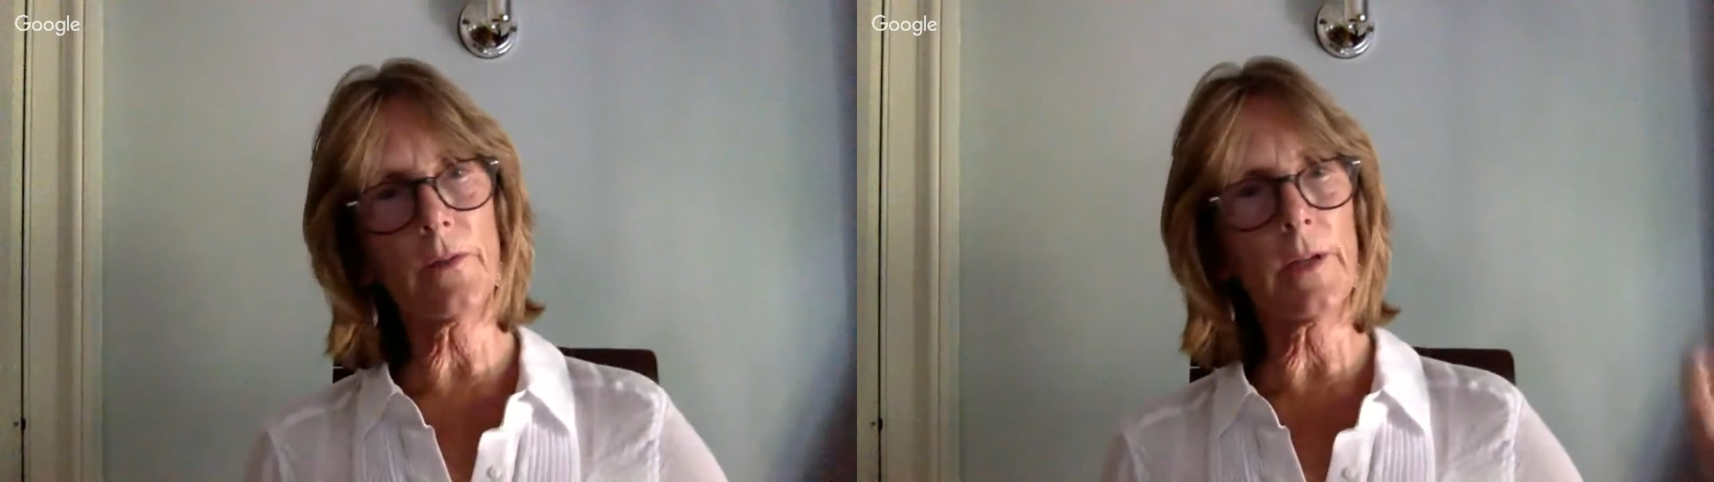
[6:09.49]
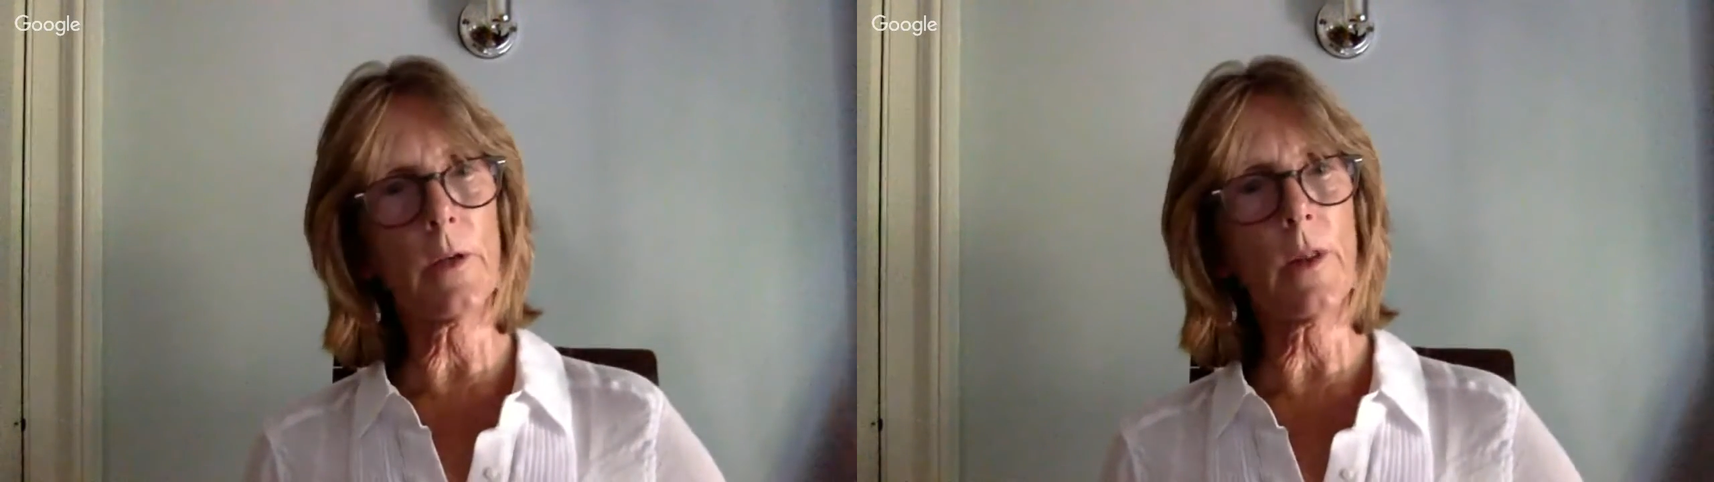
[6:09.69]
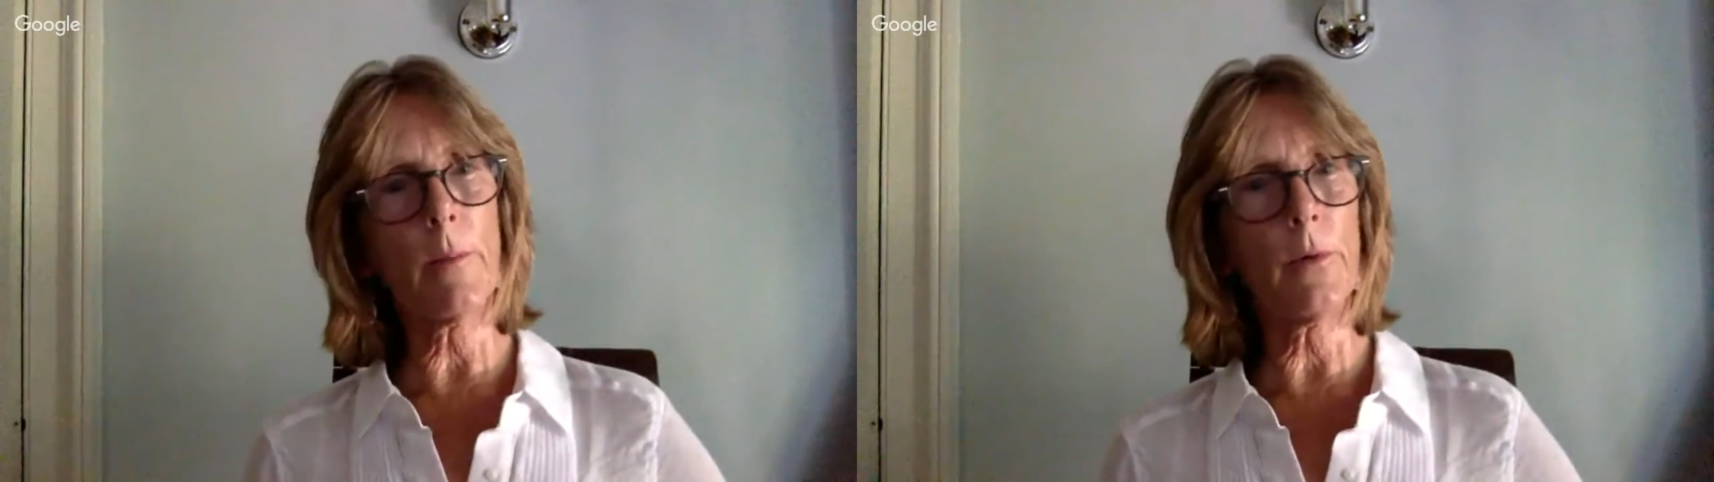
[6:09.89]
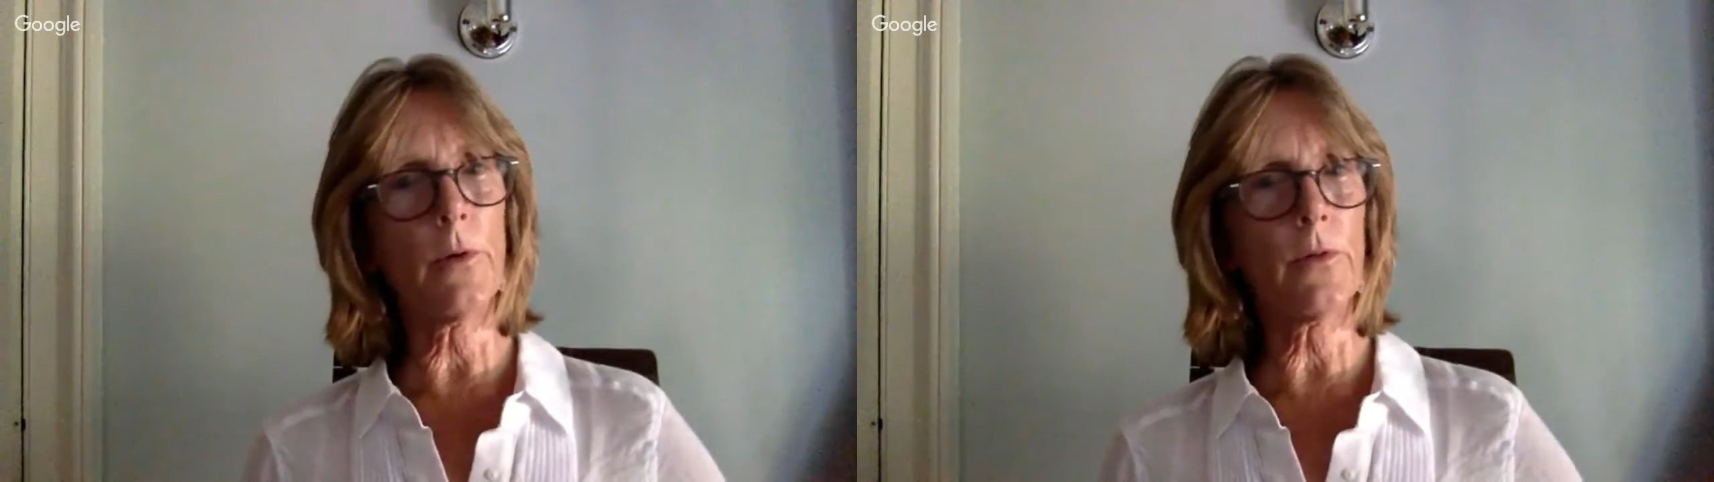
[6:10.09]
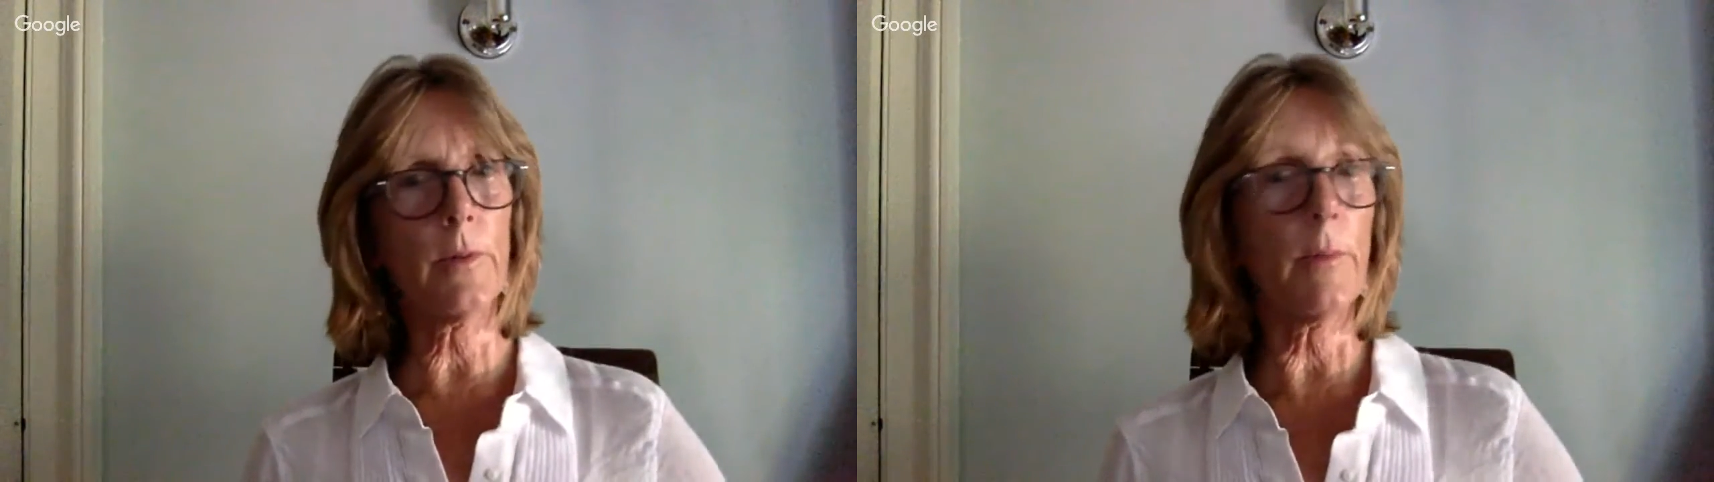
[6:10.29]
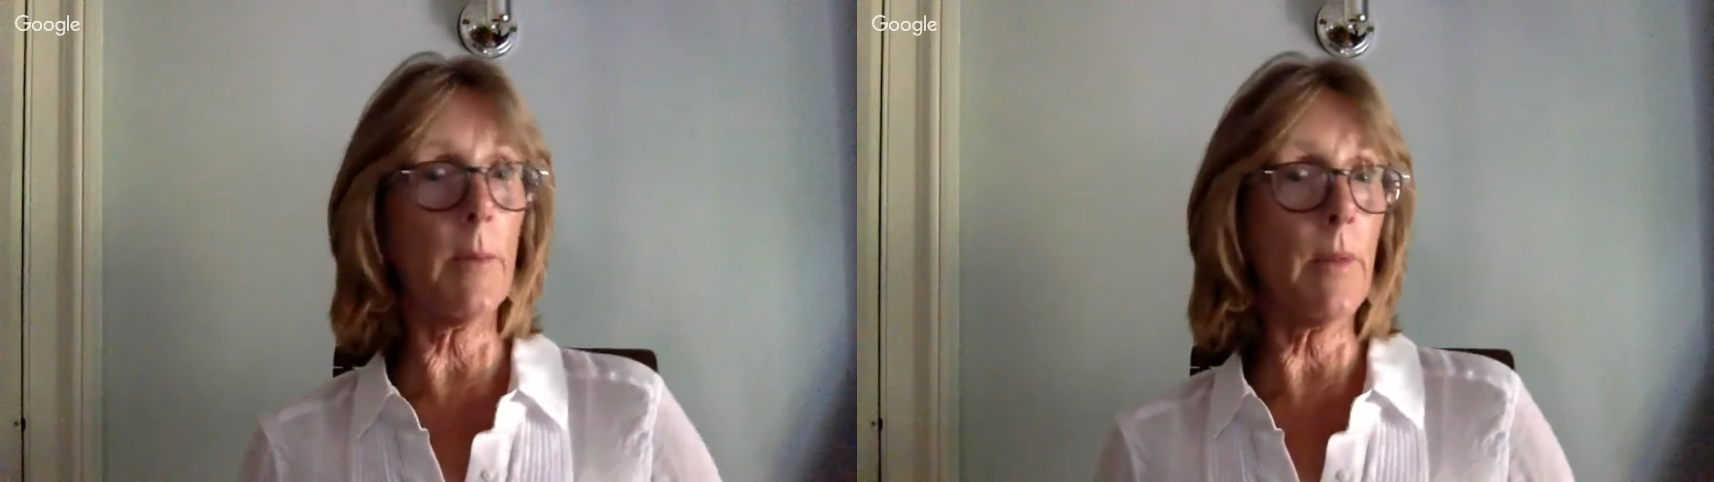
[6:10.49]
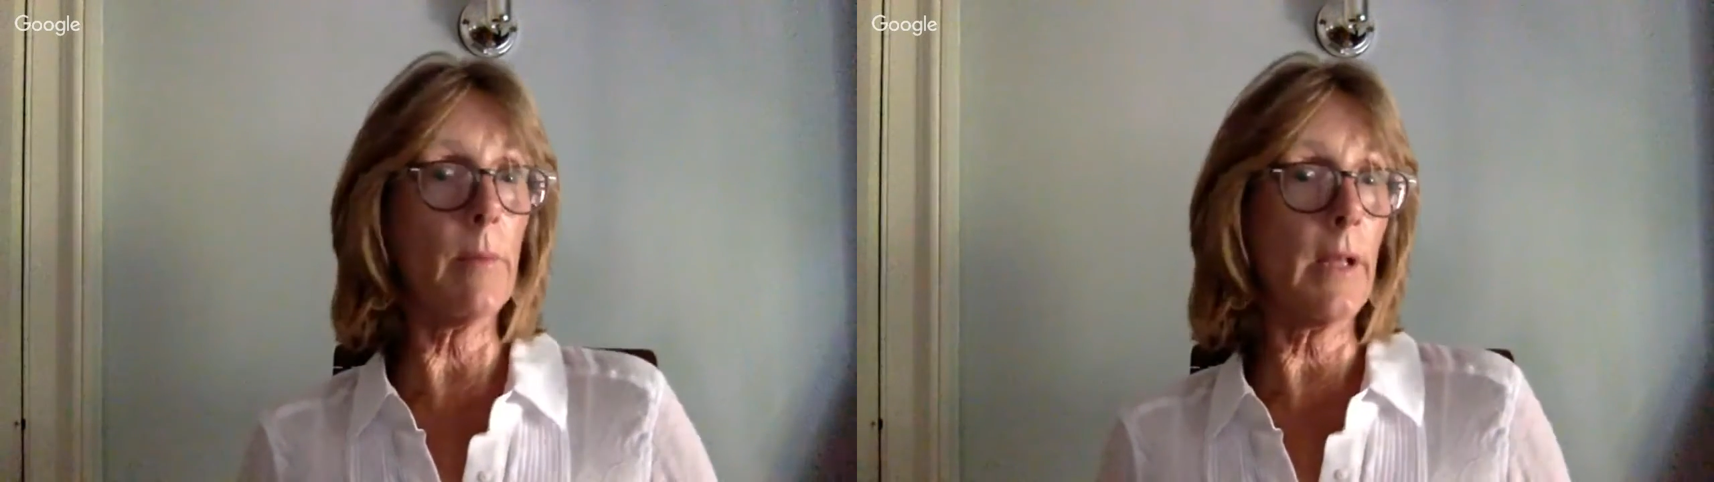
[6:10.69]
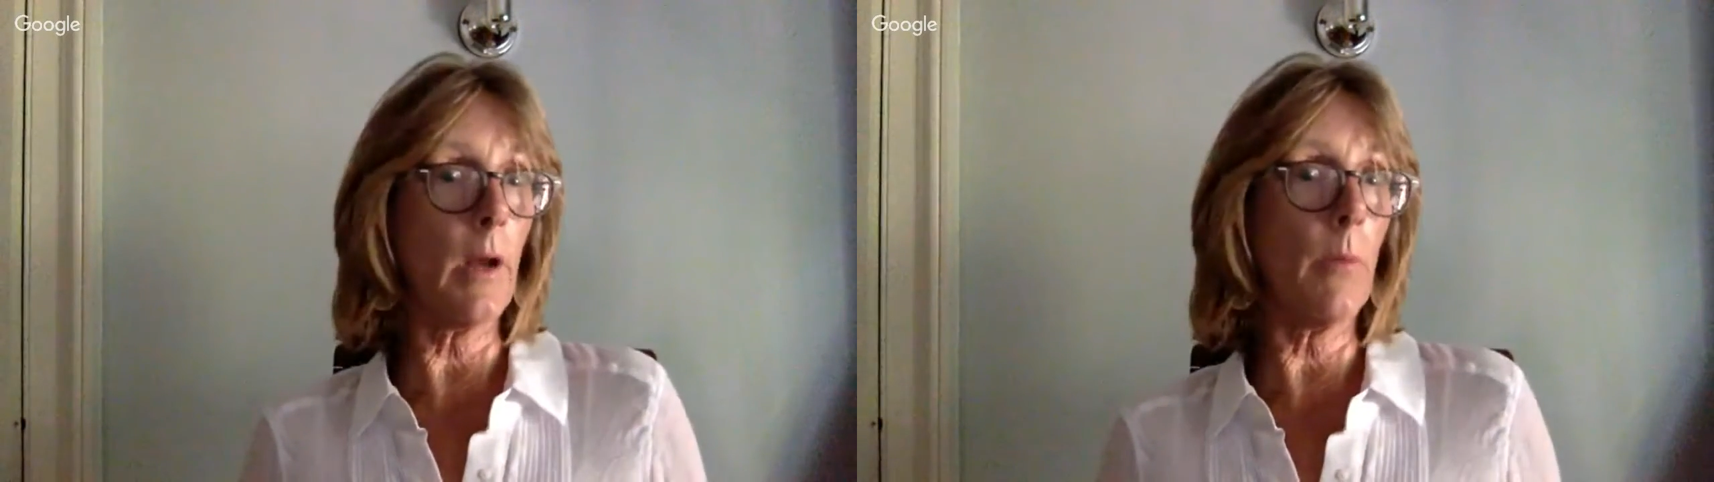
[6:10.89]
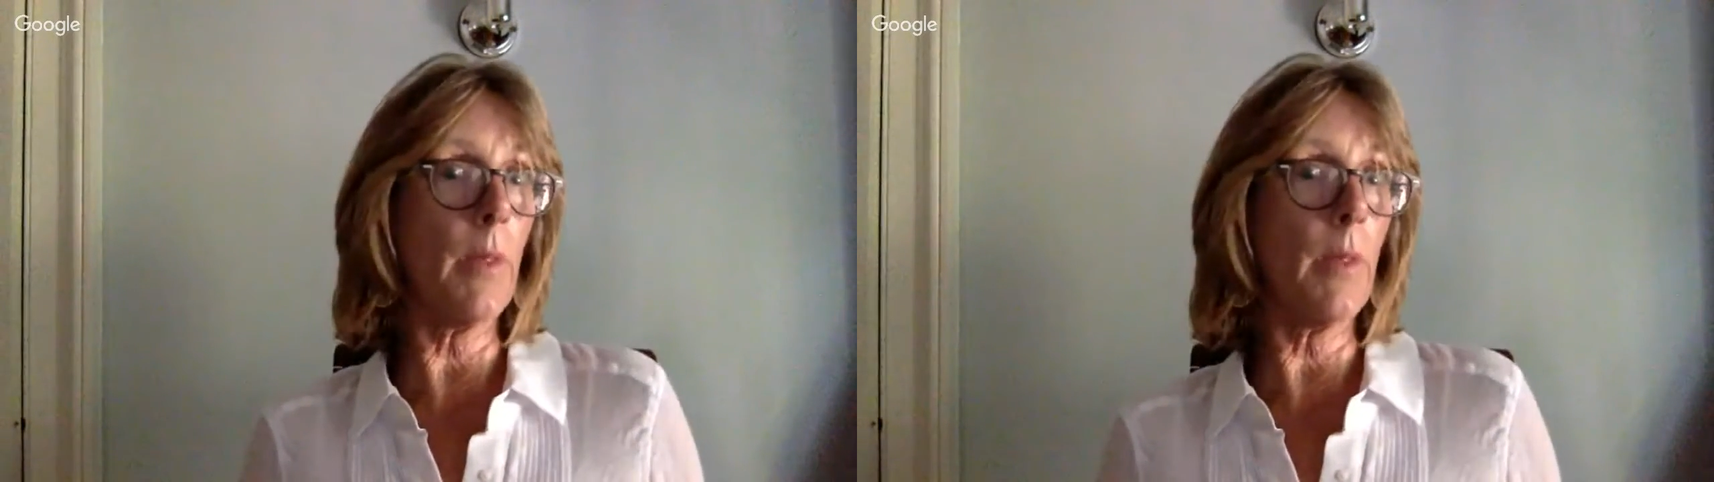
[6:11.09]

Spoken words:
I know that person might be able to help